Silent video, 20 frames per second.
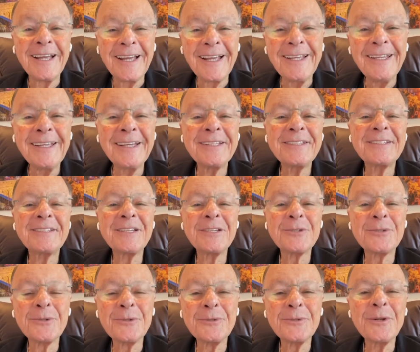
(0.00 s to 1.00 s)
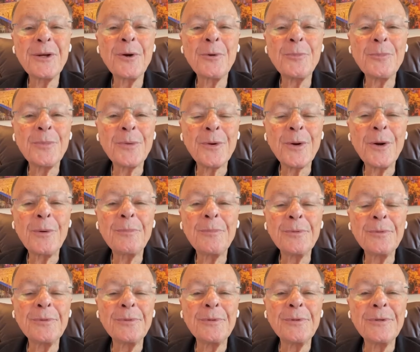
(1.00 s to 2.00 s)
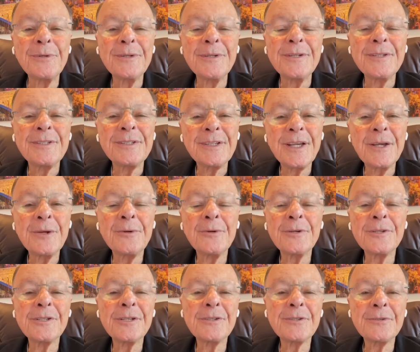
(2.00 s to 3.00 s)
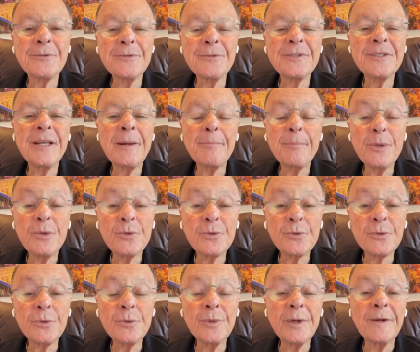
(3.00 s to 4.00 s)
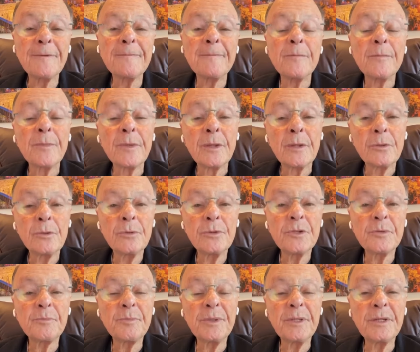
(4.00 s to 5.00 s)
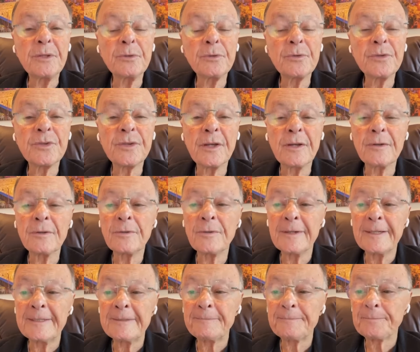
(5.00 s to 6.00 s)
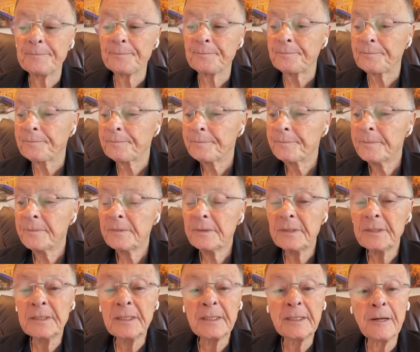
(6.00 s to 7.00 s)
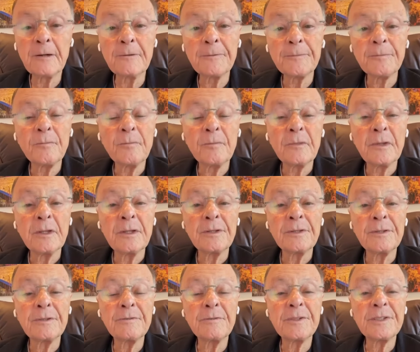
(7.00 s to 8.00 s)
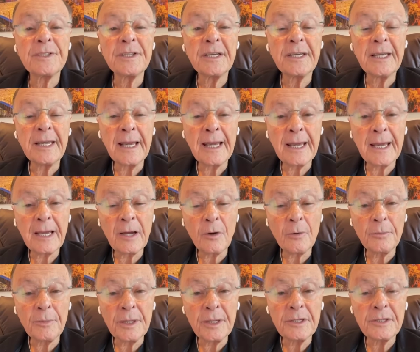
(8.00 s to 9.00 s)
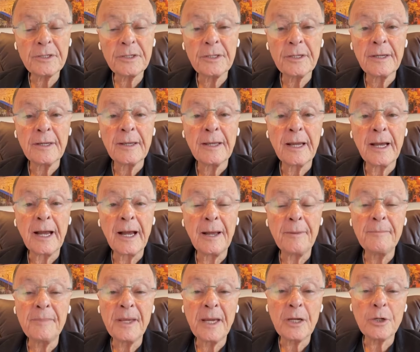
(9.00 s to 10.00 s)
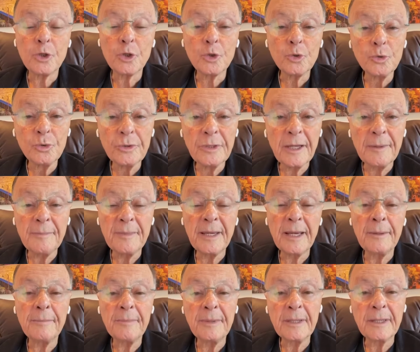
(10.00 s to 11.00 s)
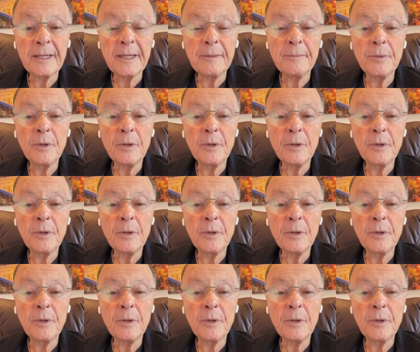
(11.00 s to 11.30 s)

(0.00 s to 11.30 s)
And this treasure is the Lord Jesus himself through the Holy Spirit. So, if you really want my help, my friend,